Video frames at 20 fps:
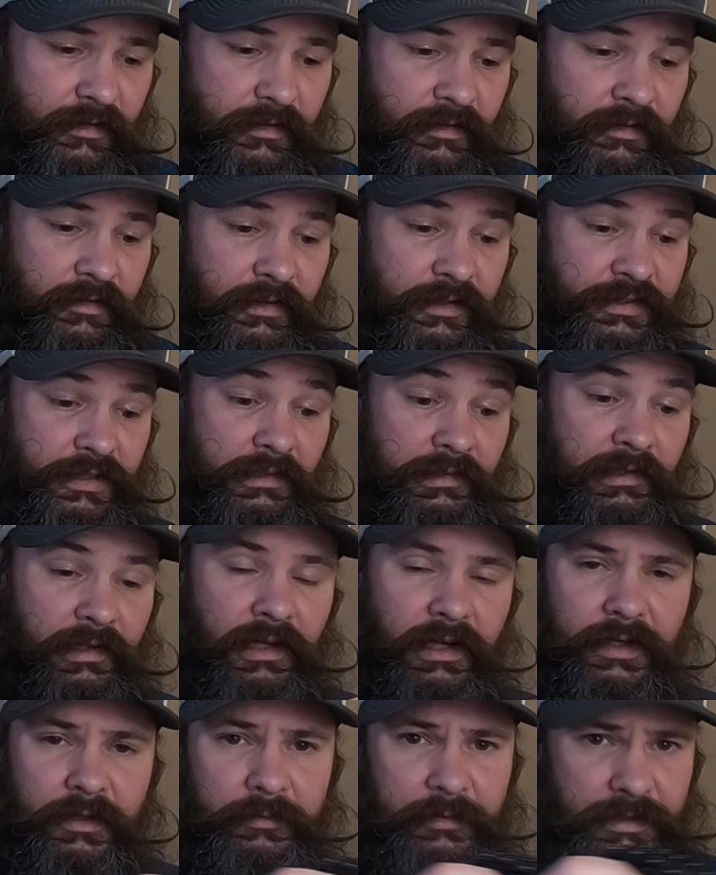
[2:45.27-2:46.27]
There's a
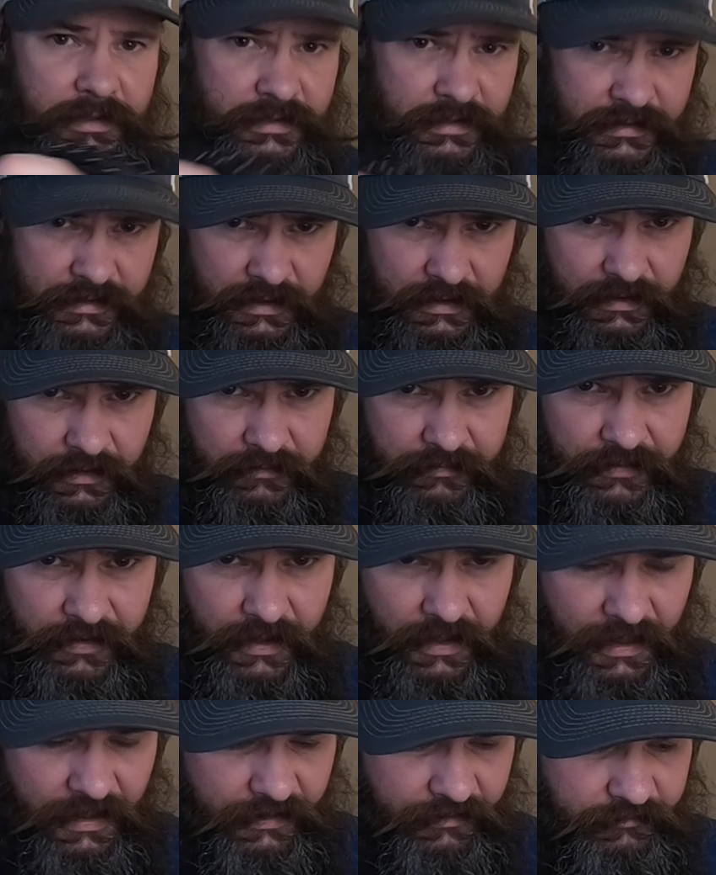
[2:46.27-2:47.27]
lot of reasons I love
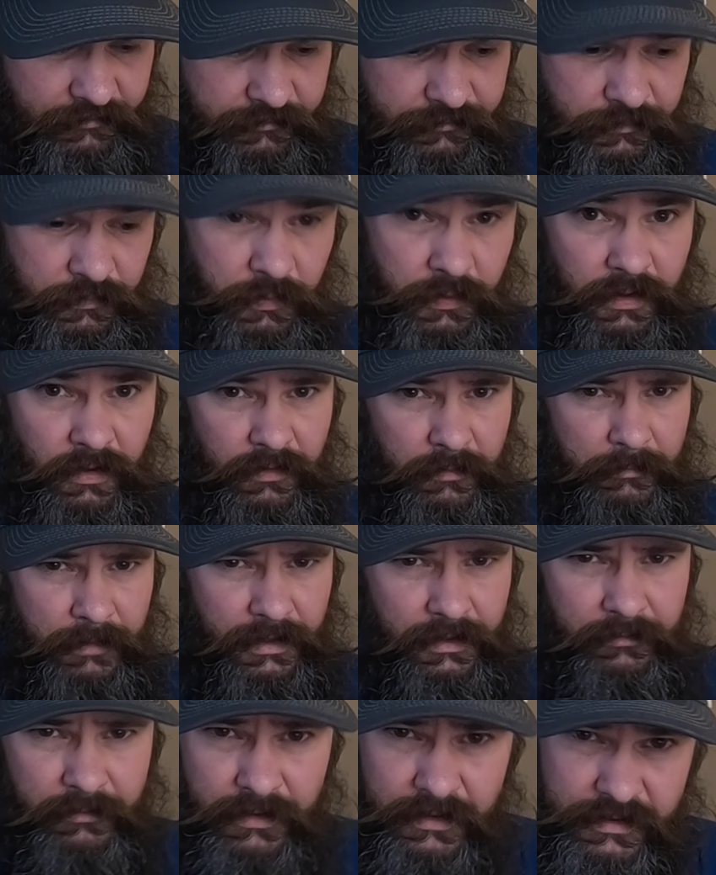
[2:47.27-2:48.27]
that. One of the
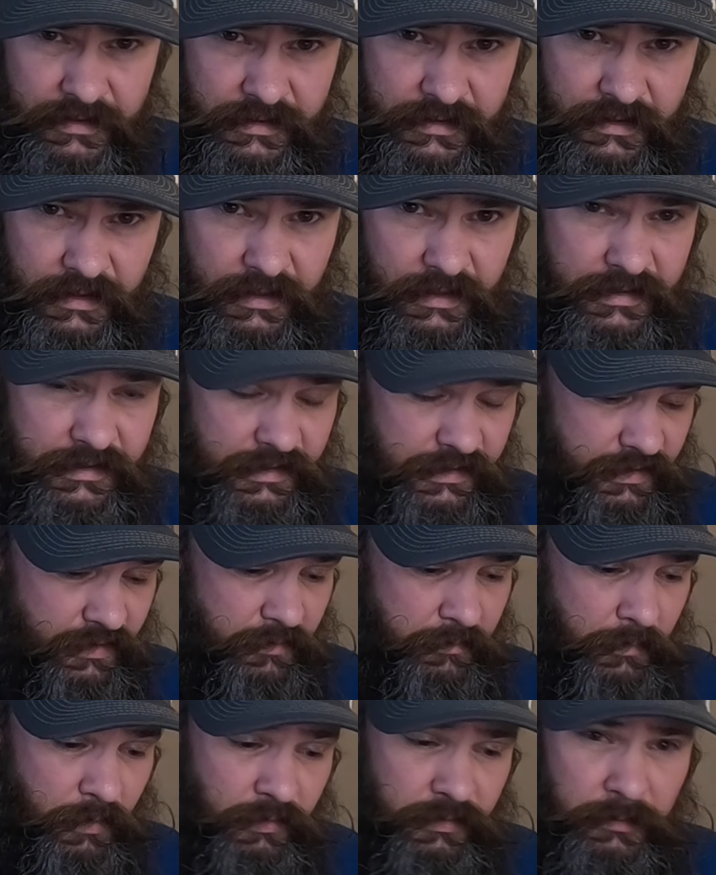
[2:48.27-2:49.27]
main reasons is
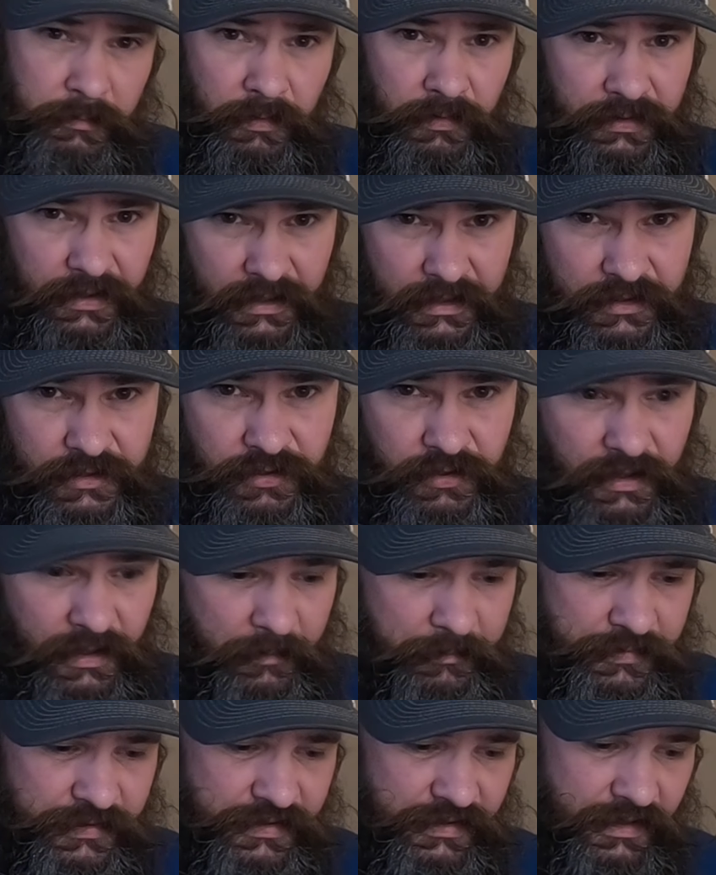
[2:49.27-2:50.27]
on multiple day
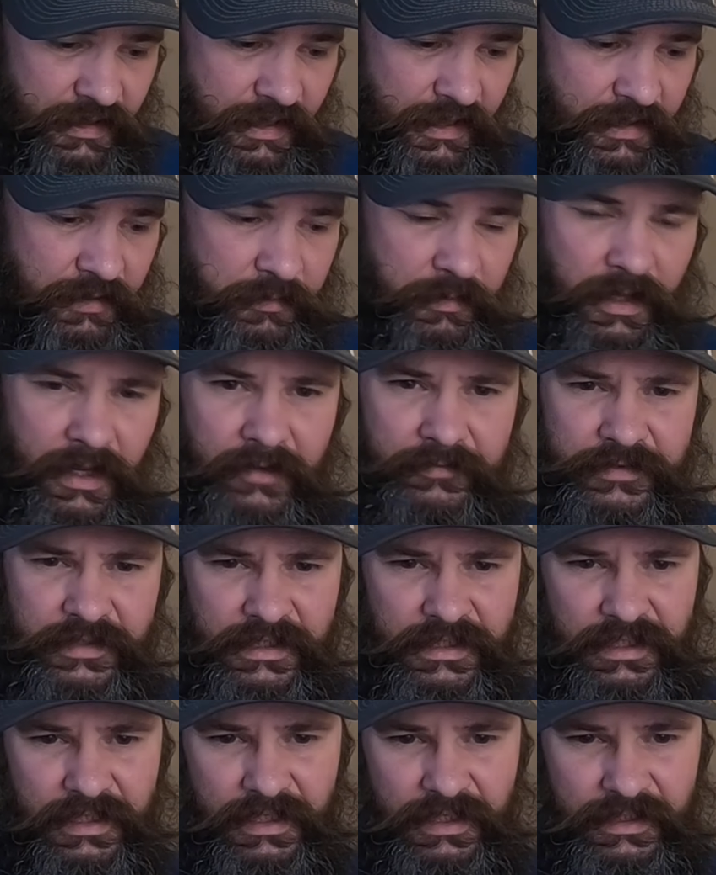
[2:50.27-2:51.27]
trips, I don't have
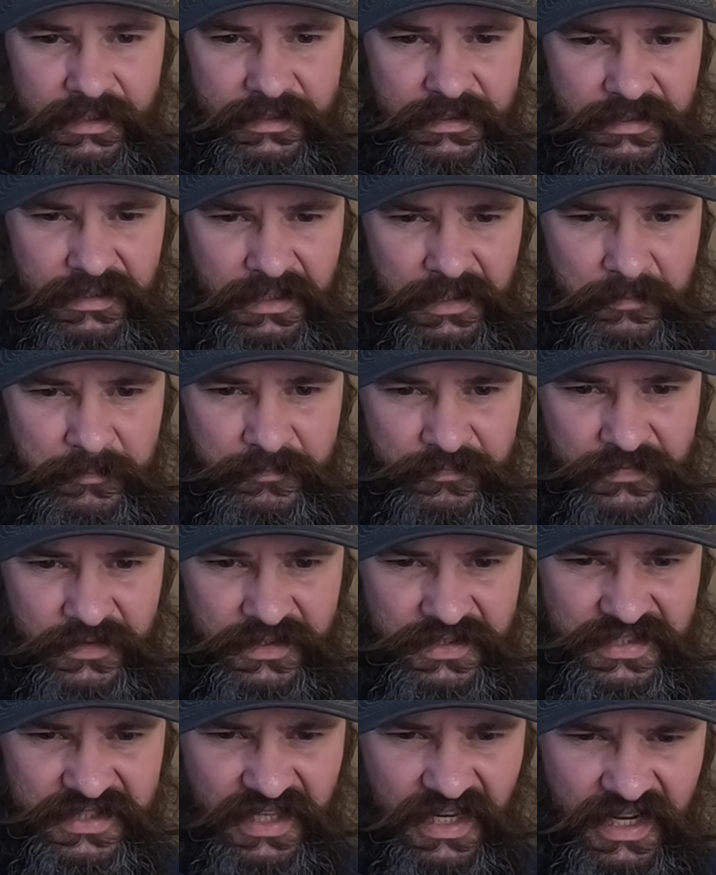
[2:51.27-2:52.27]
to get
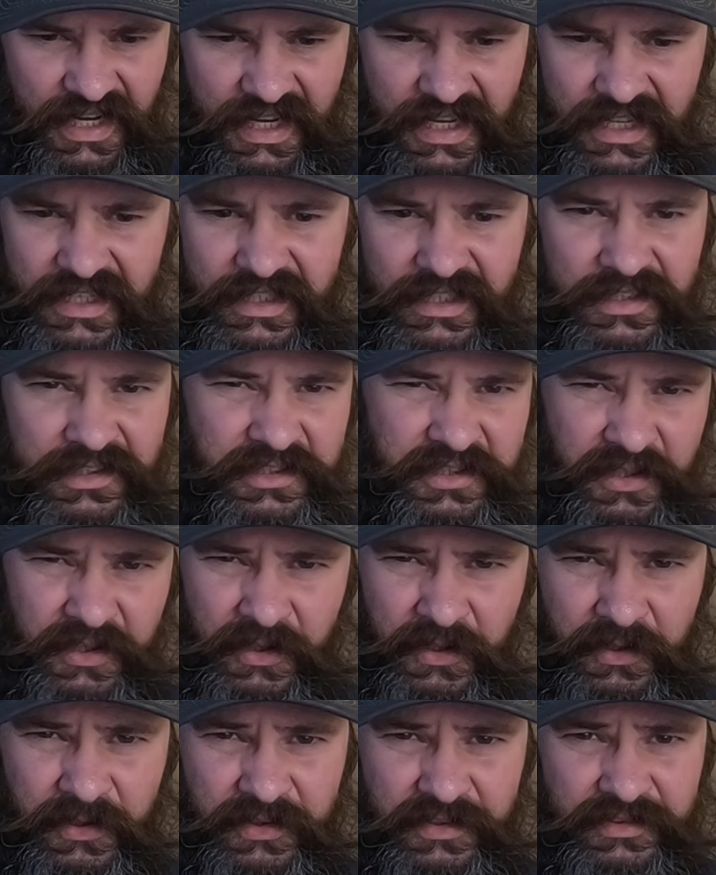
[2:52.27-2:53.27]
sand and
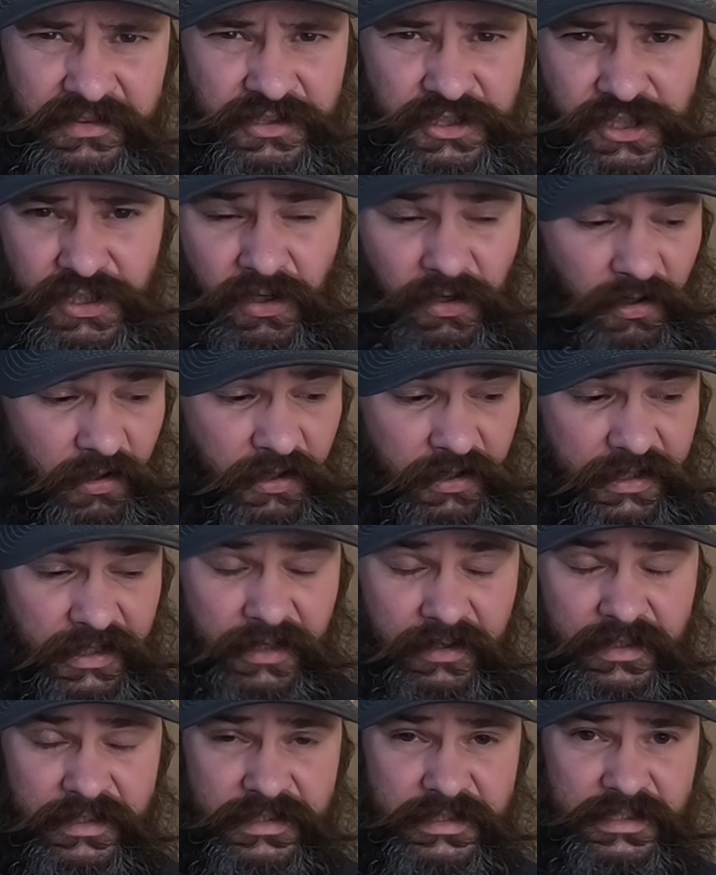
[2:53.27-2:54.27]
dirt and char
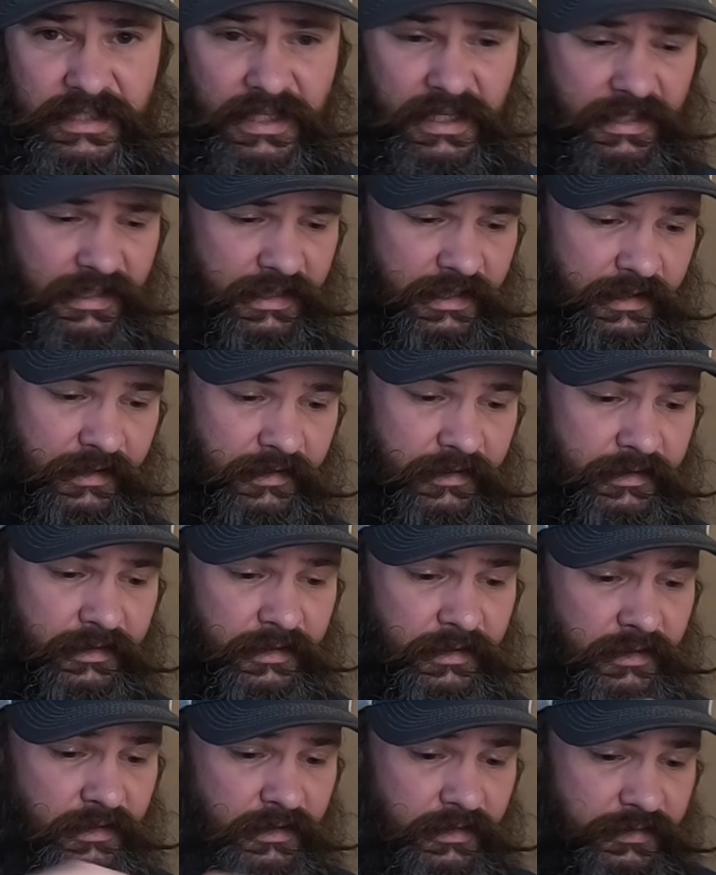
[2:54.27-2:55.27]
down inside of here.
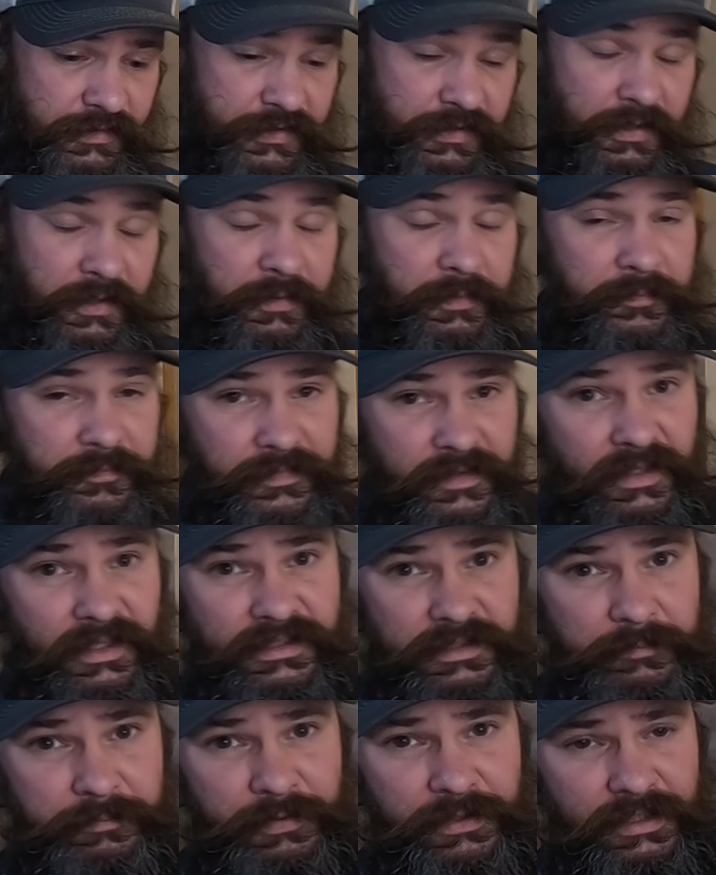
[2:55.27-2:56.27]
So
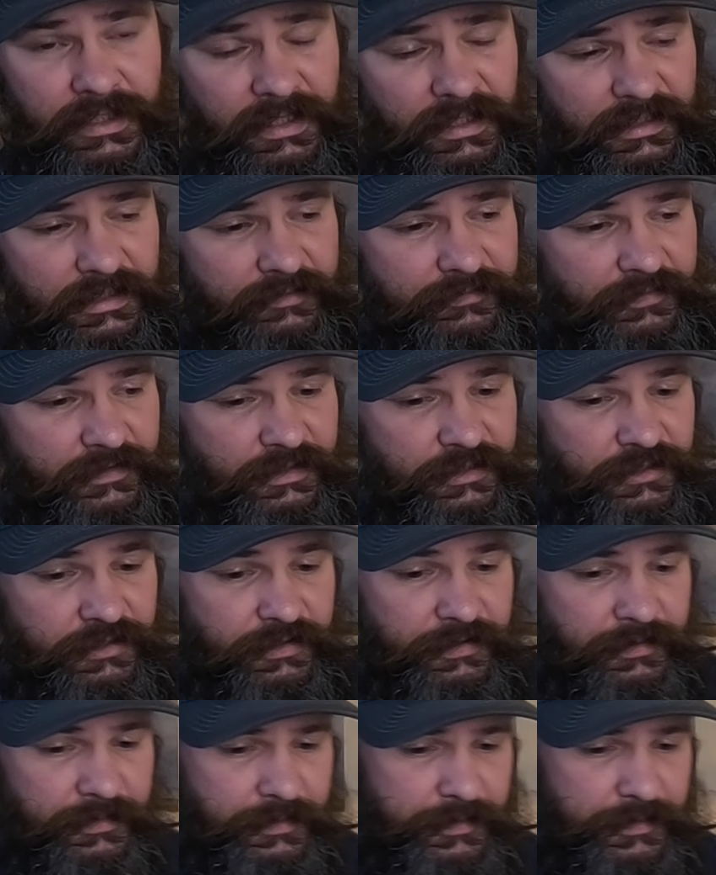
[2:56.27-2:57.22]
that's a pretty handy feature.